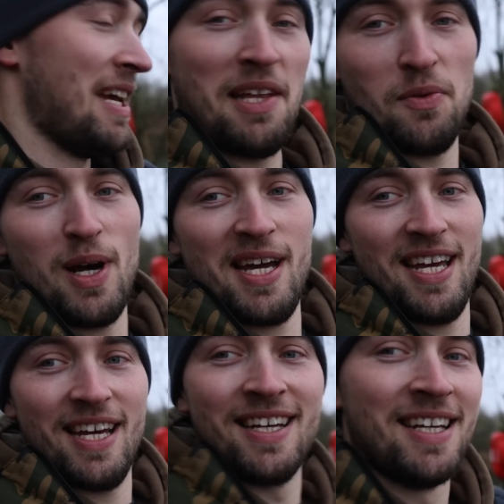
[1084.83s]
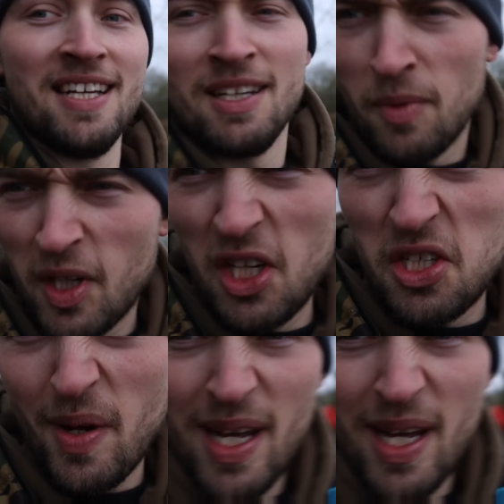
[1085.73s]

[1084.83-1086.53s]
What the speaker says: Either way, we're going to